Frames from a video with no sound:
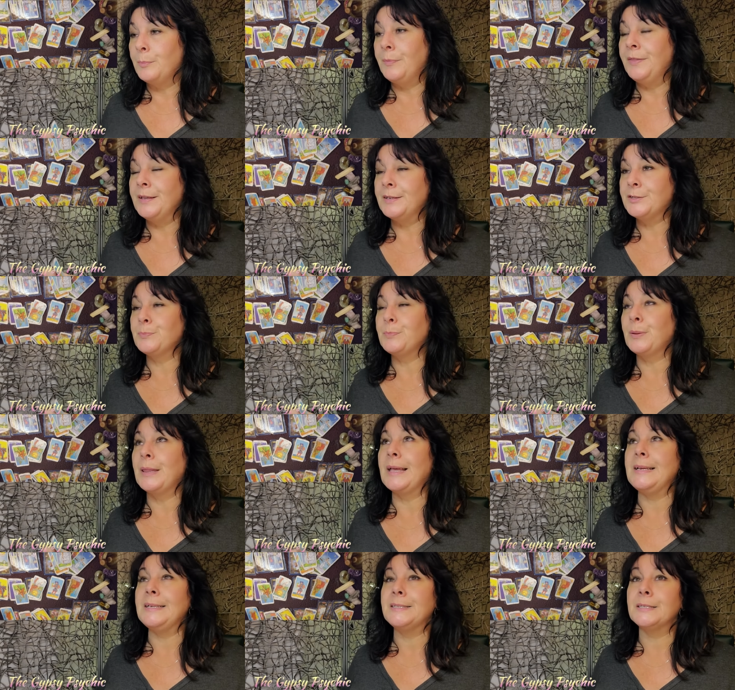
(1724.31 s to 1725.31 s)
this
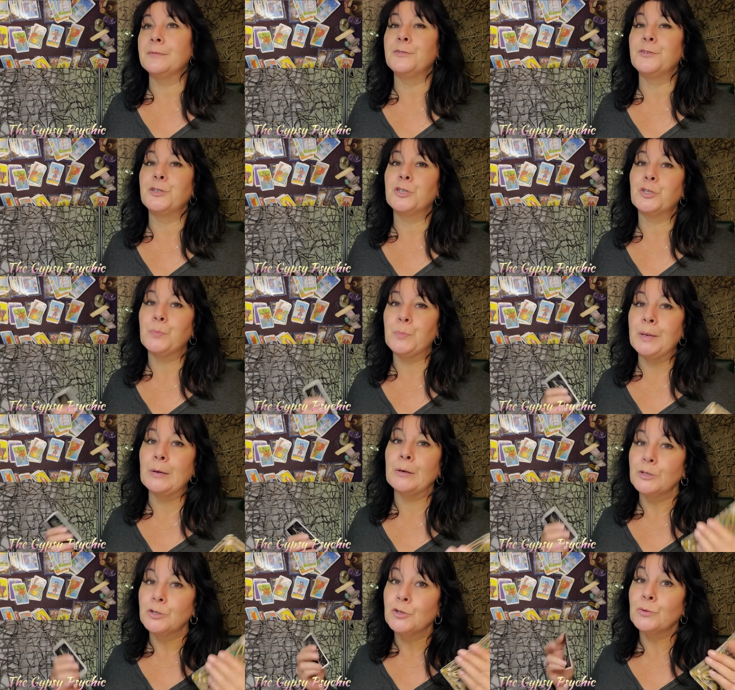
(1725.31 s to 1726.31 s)
place of
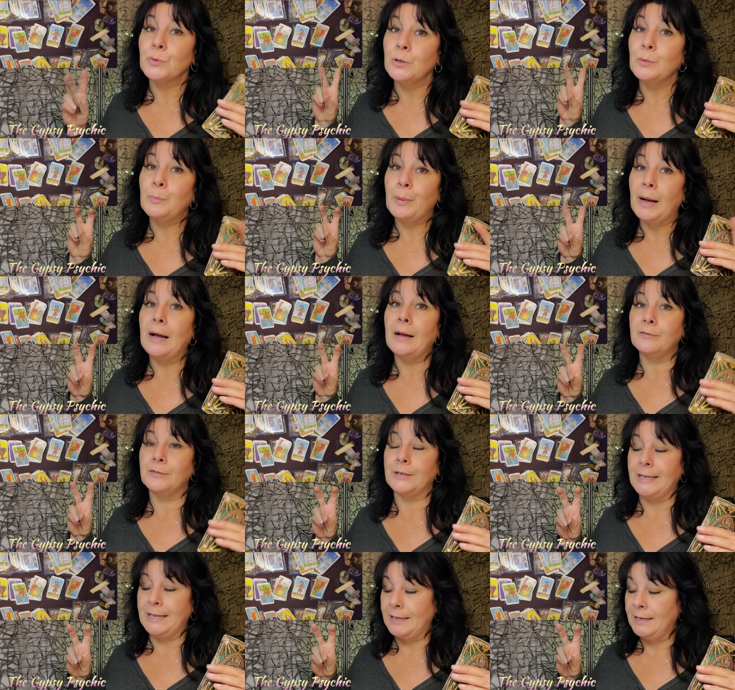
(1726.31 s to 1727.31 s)
spiritual
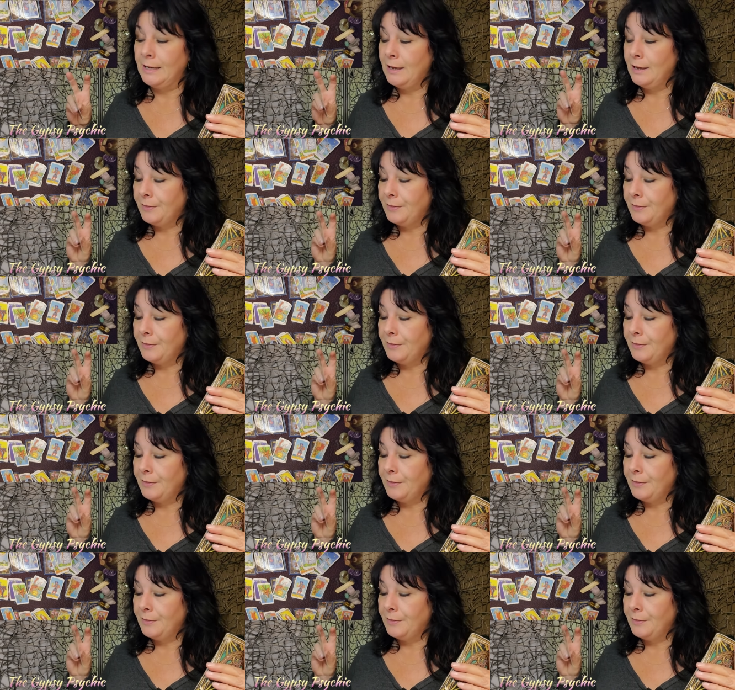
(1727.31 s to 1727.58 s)
poverty